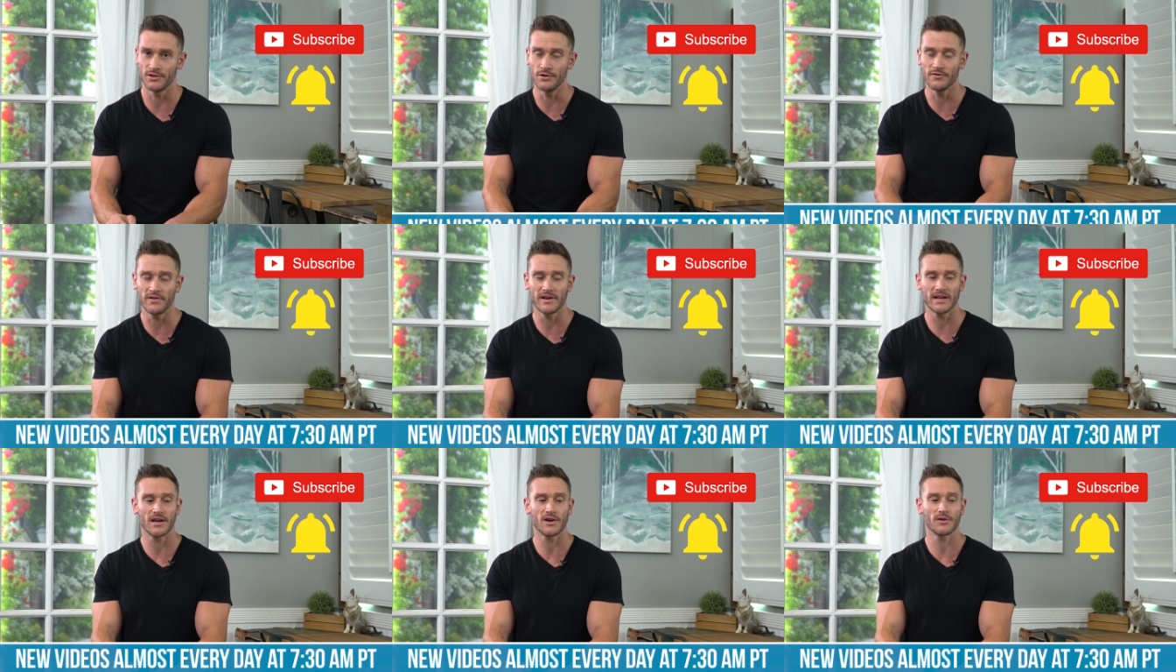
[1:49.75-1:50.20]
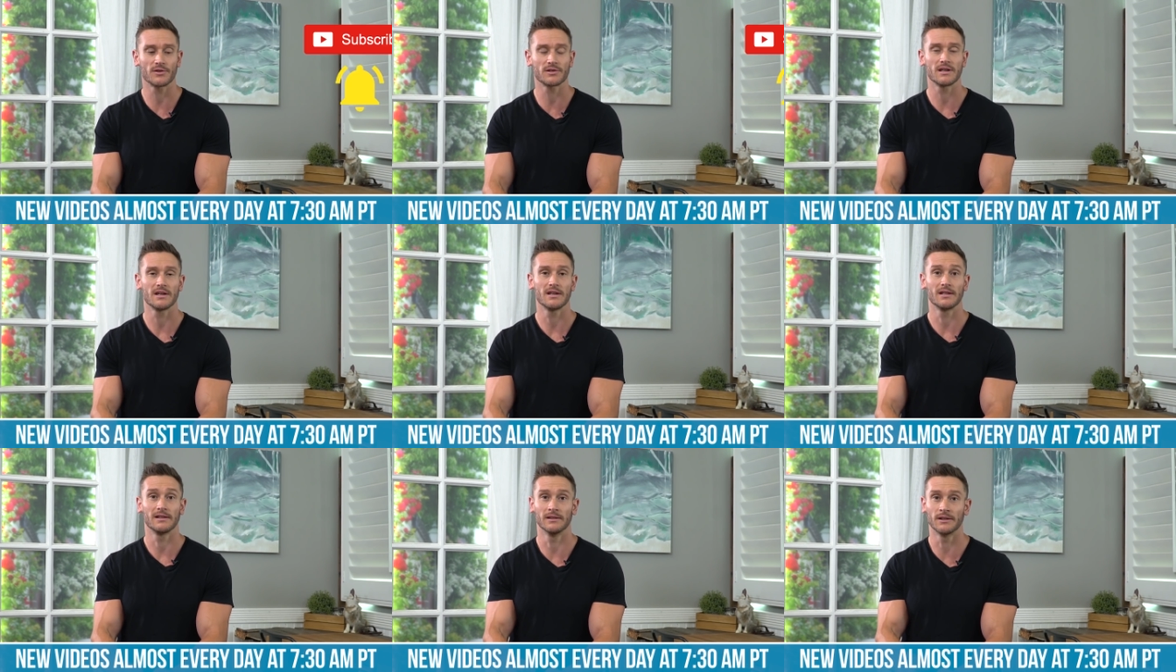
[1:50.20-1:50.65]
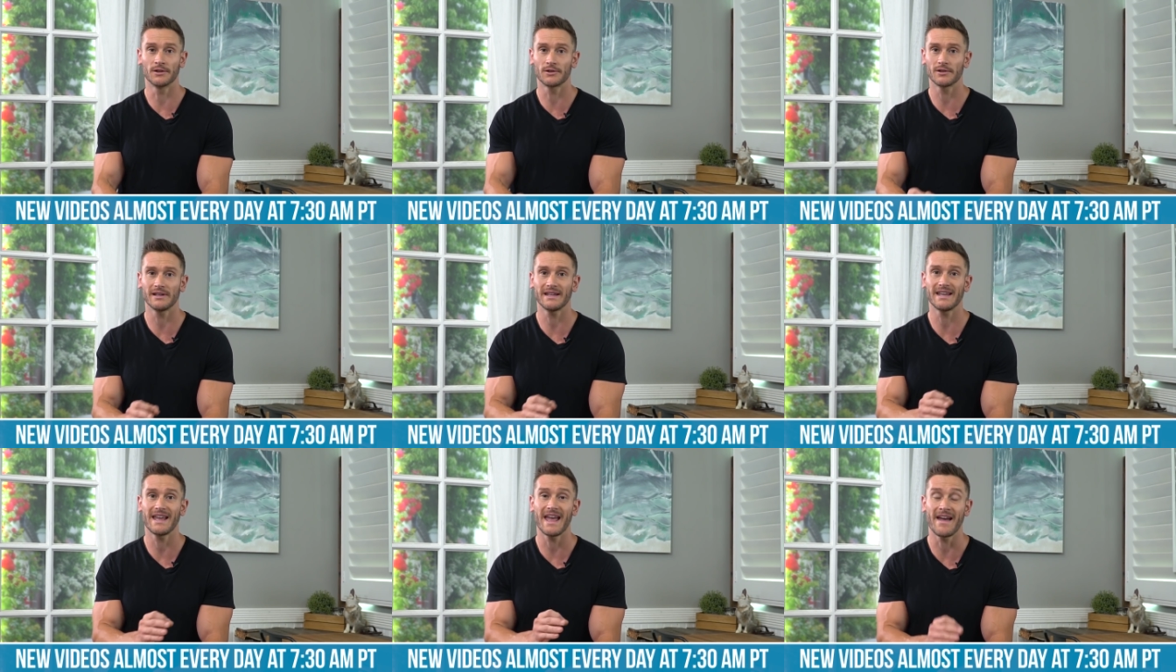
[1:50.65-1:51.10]
New videos
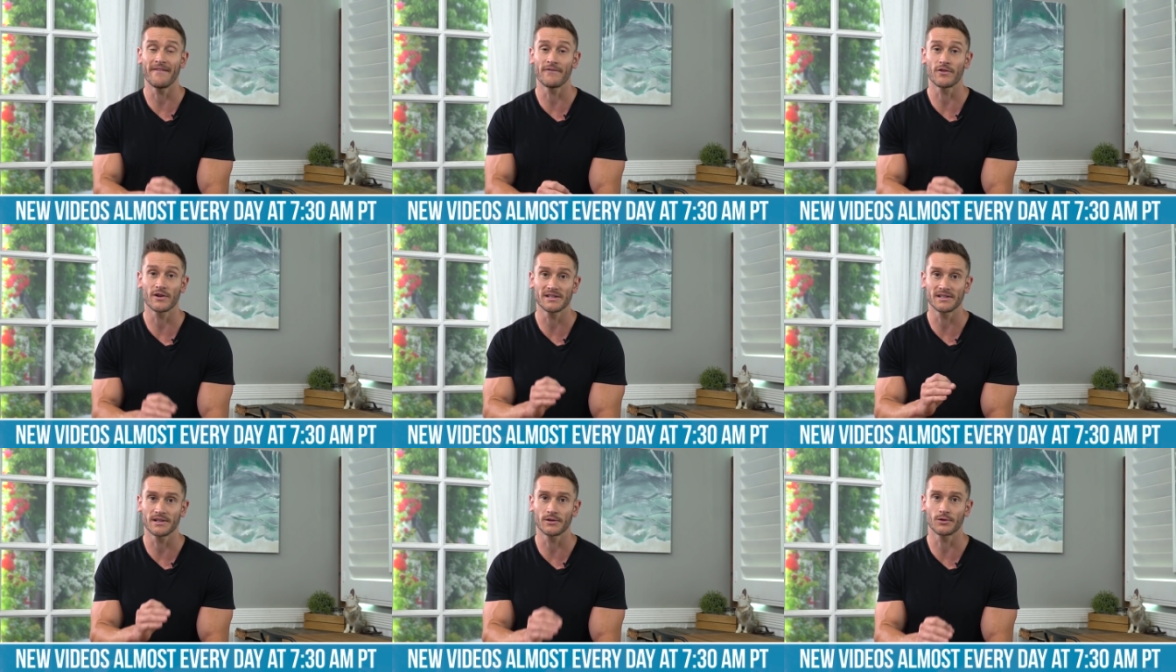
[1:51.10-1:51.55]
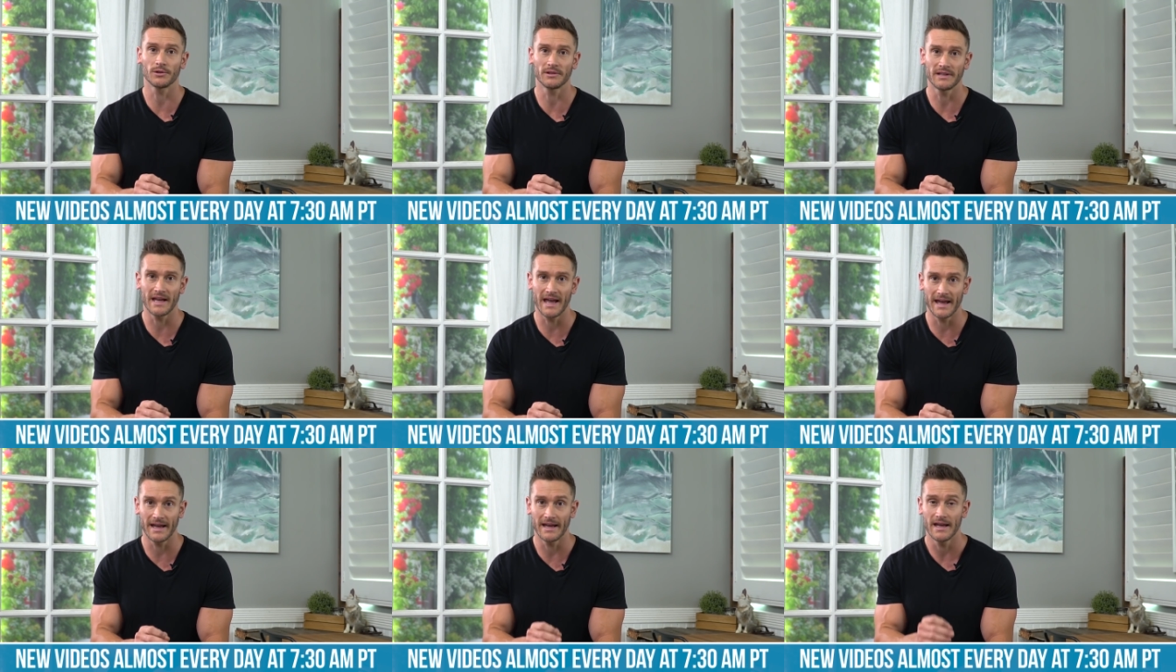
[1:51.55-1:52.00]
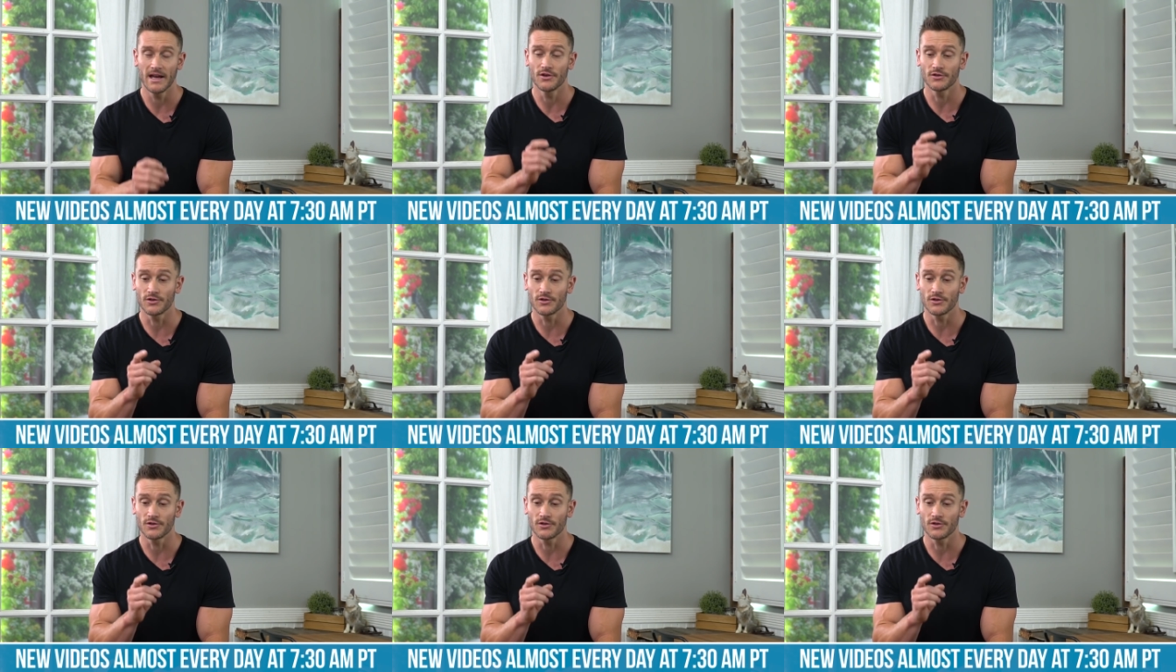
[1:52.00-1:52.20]
literally every single day,